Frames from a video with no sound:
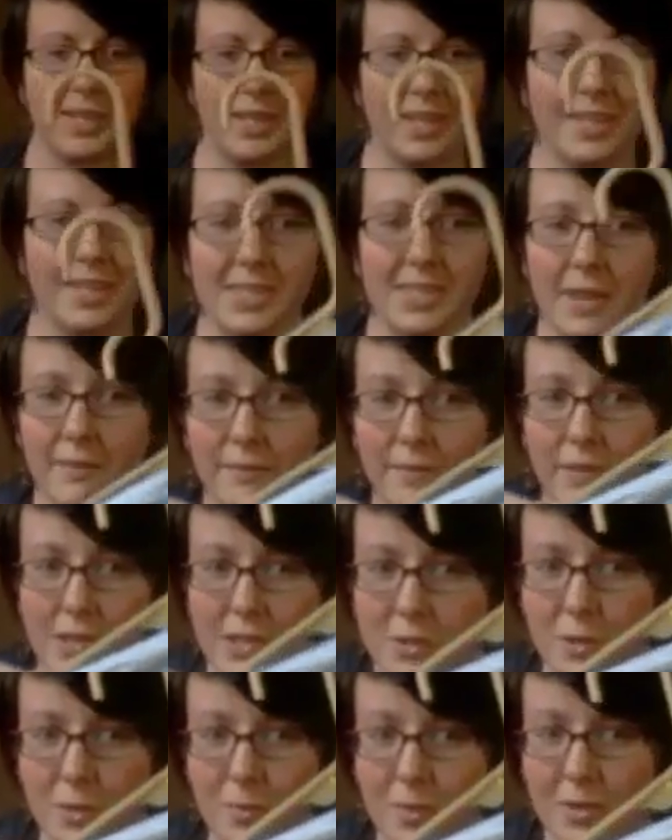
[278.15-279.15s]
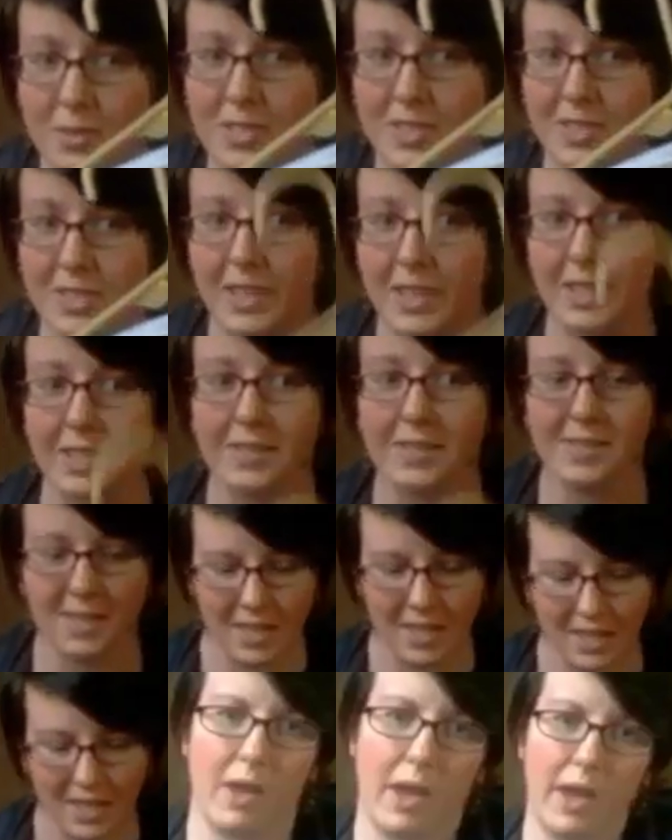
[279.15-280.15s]
and it's official
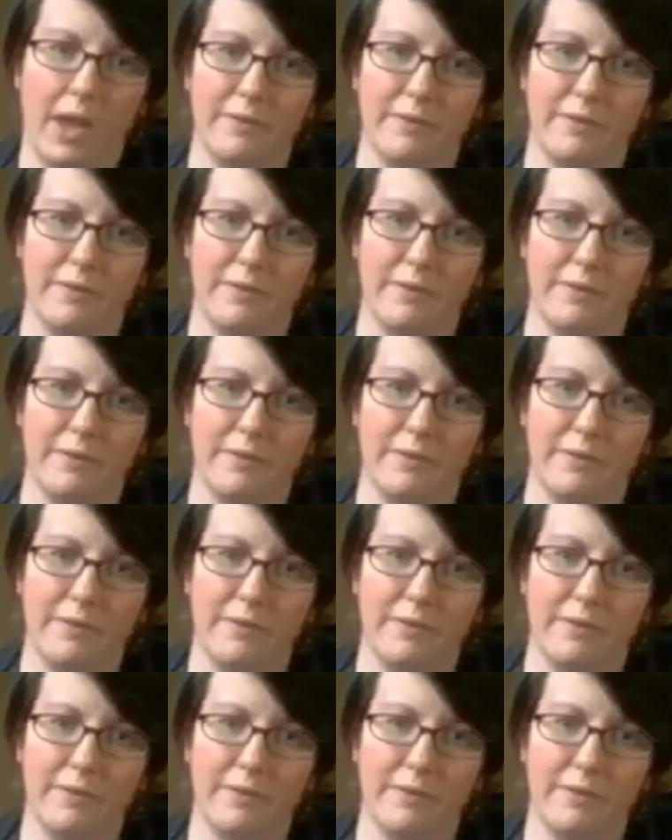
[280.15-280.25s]
merchandise.